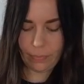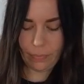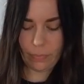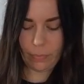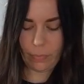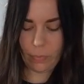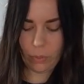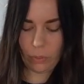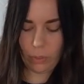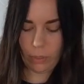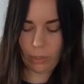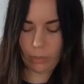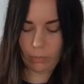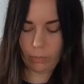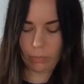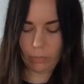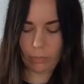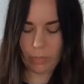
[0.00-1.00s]
So
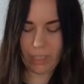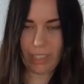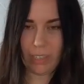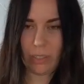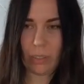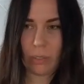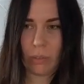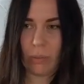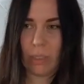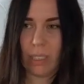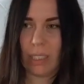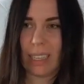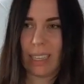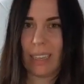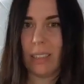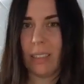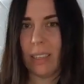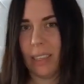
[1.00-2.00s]
they just don't really
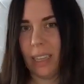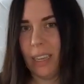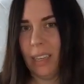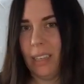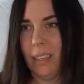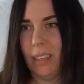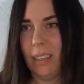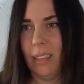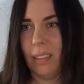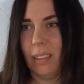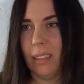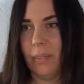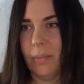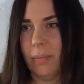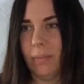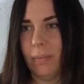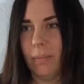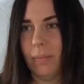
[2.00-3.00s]
taste like anything,
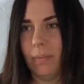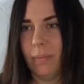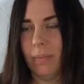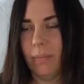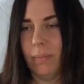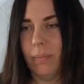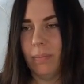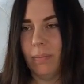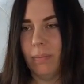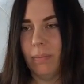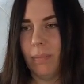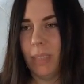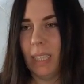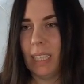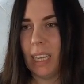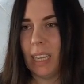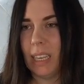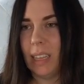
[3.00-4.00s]
and
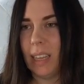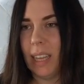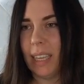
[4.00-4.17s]
they're kind of like